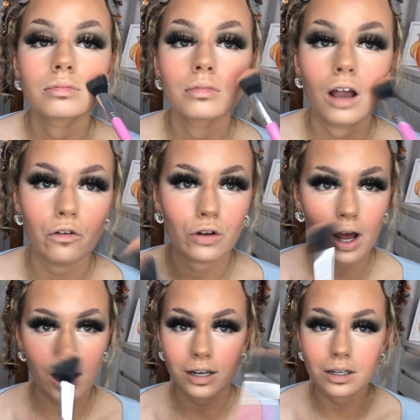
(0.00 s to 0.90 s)
I feel like I
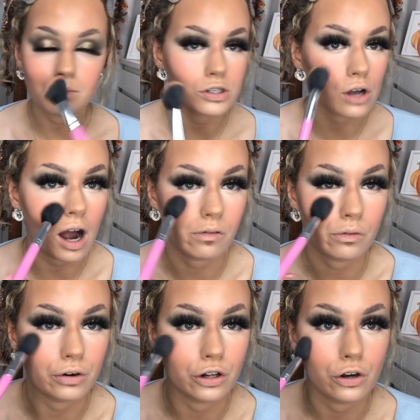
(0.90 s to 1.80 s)
need mascara on,
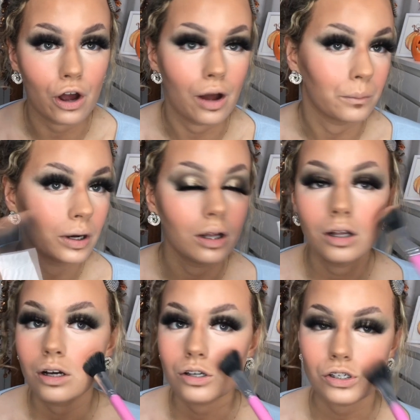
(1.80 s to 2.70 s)
I know,
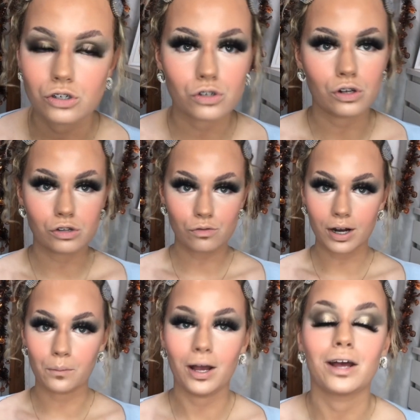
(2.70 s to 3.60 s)
because it just looks really
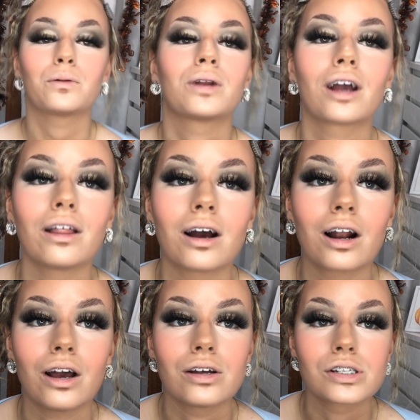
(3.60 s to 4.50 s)
weird when I go that
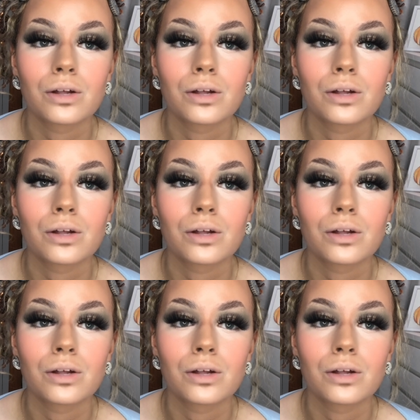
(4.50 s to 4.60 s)
close.